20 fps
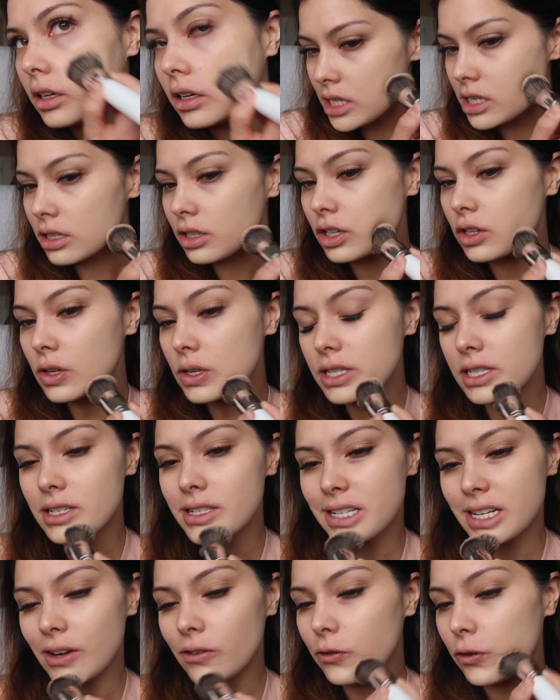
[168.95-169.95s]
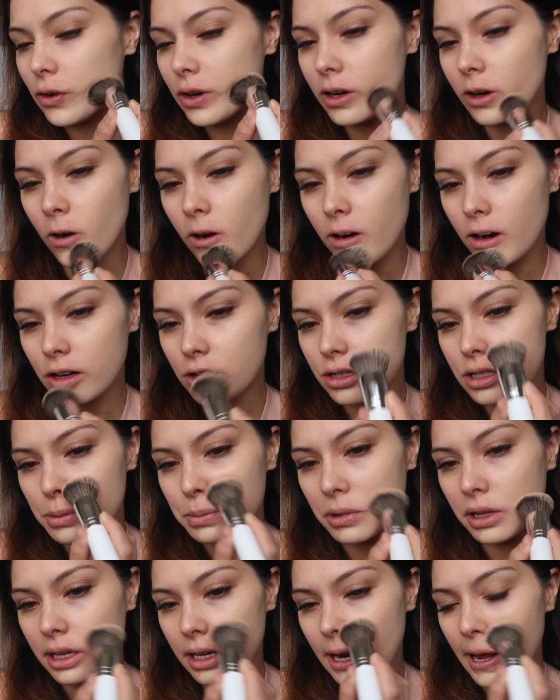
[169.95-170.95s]
It's a little stiffer and harder to
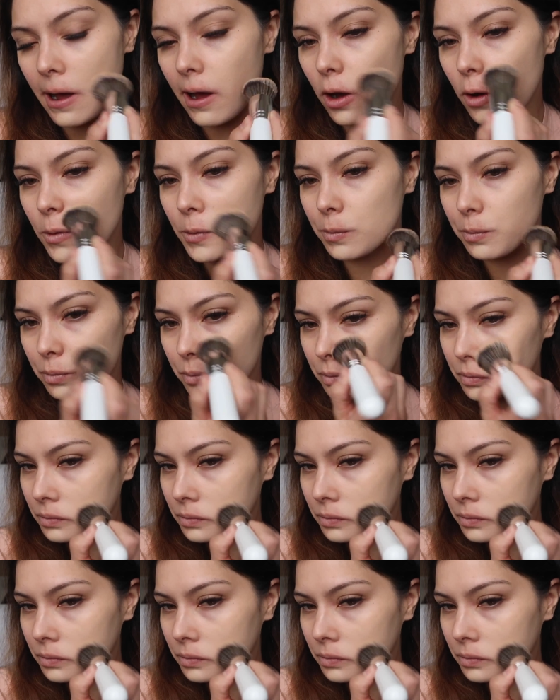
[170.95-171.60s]
blend out,